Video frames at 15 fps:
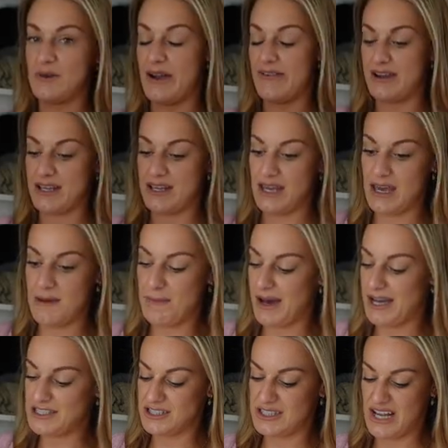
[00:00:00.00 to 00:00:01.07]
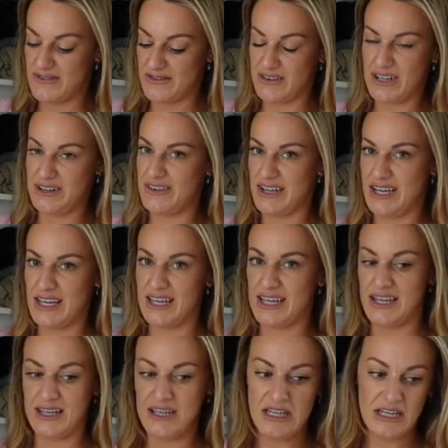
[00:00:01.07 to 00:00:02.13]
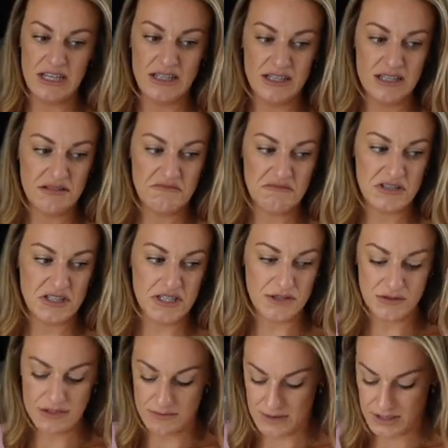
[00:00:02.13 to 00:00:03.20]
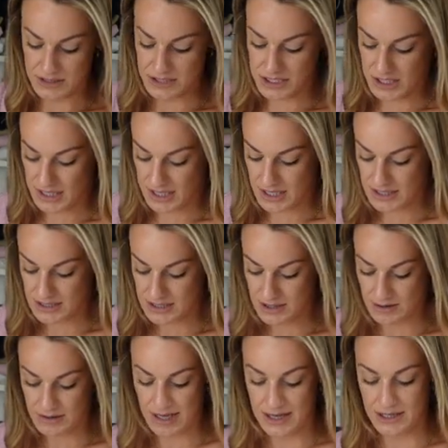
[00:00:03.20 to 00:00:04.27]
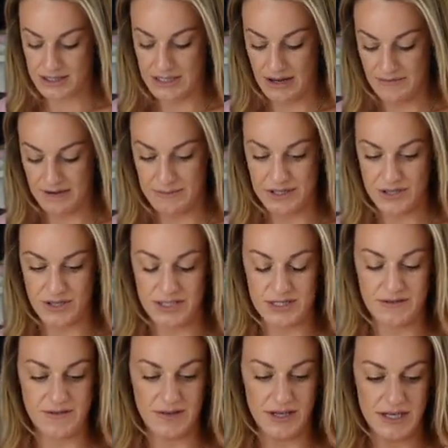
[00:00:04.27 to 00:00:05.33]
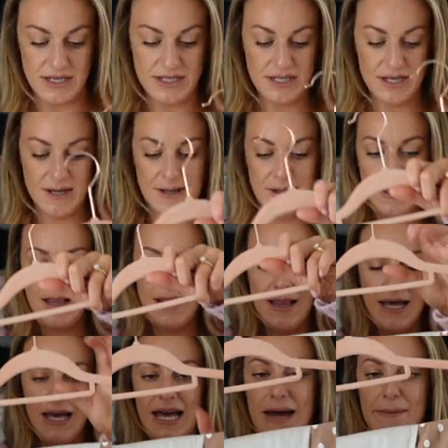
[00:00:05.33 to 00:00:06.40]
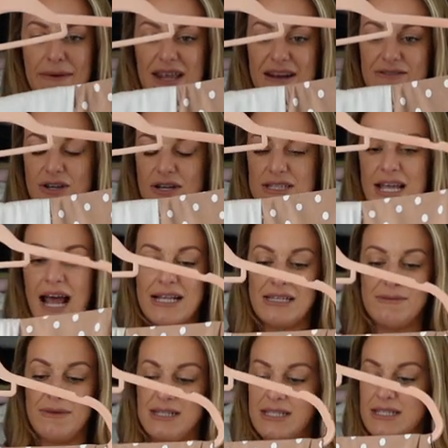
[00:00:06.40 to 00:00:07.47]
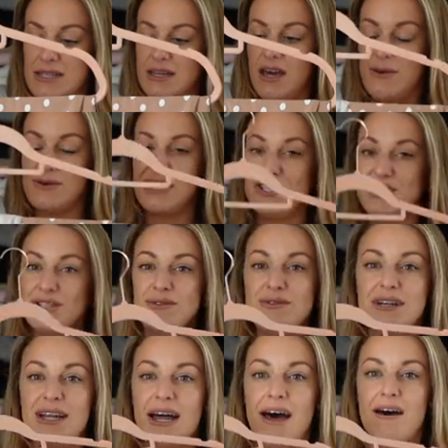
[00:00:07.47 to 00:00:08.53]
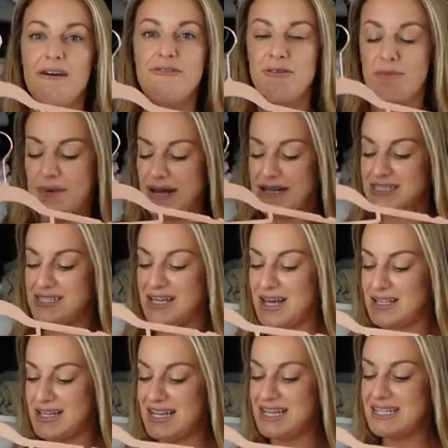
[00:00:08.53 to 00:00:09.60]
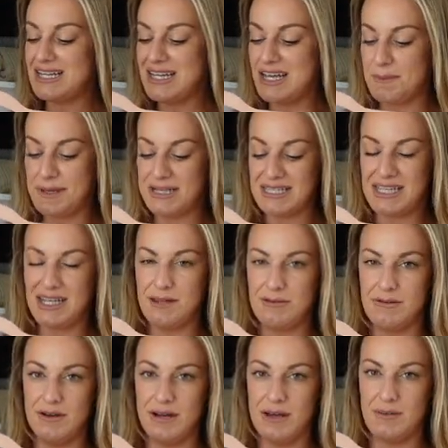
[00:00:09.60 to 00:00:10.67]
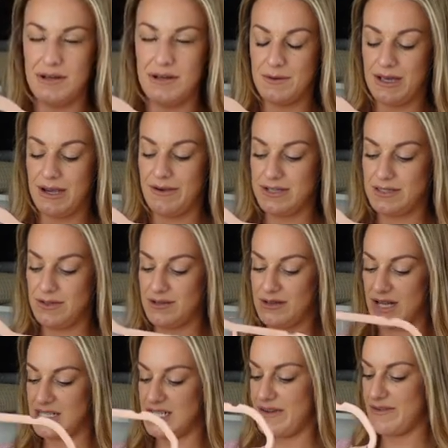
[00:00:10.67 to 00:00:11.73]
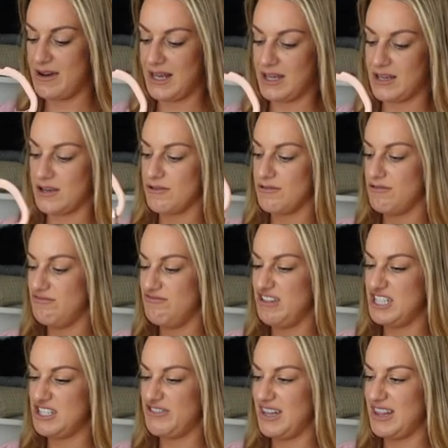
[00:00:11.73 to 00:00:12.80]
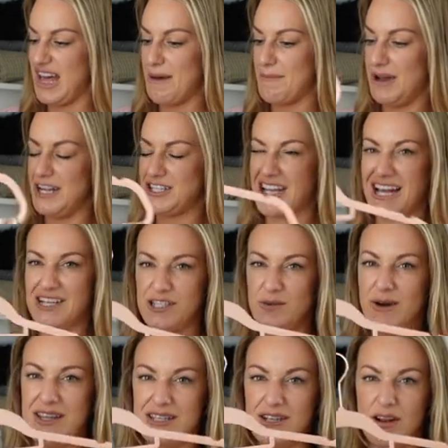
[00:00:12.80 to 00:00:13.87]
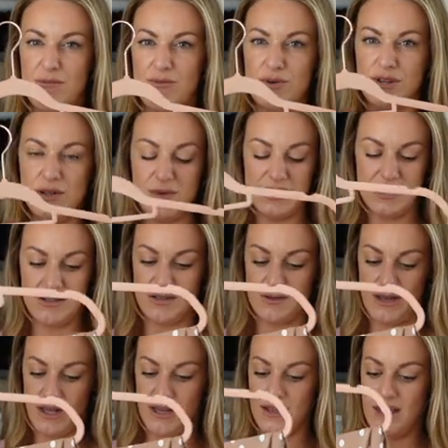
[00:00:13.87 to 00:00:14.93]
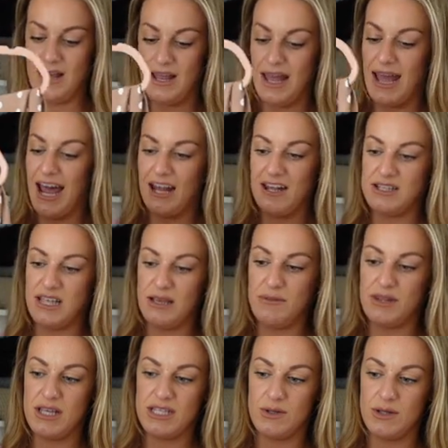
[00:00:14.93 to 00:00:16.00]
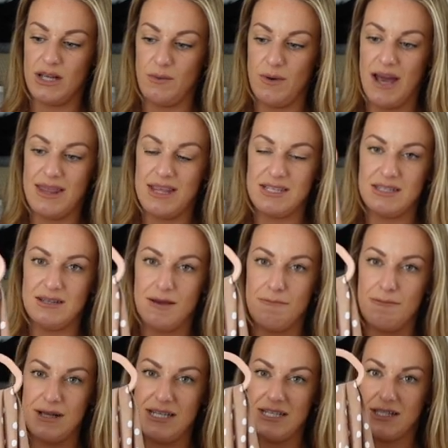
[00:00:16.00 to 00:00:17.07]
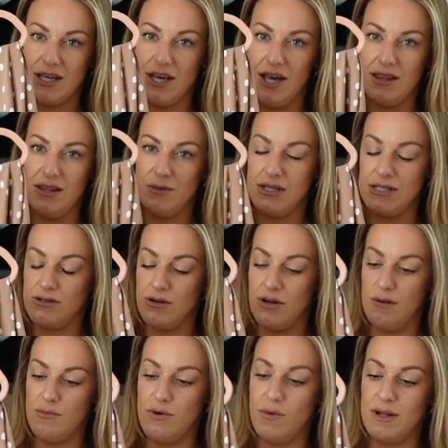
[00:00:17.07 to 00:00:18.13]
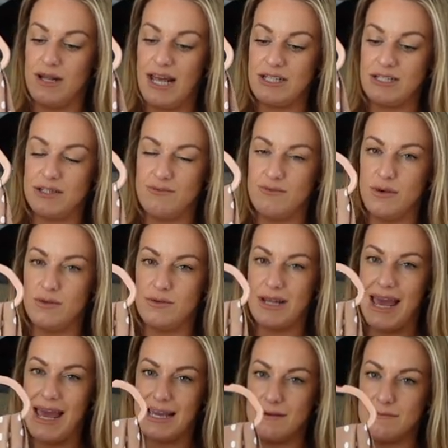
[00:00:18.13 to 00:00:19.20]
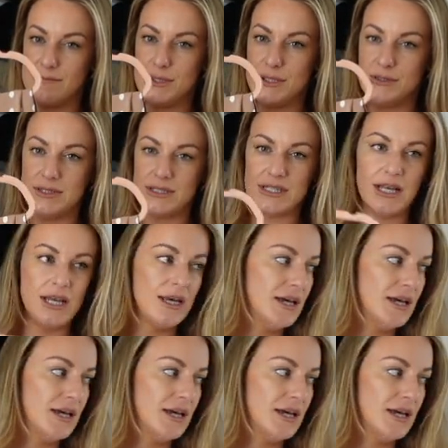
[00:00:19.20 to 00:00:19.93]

wear it here but I just never really feel like it suits much here so that could definitely be transferred um, and then I've got a satin midi skirt, which I do love, but it does, it's just a little bit see-through like wear it, so I, I never like reach for it that much. I actually wear this a lot more in the winter as well. And the same with this one, I wear this midi skirt in the winter a lot more with like just a roll neck and boots.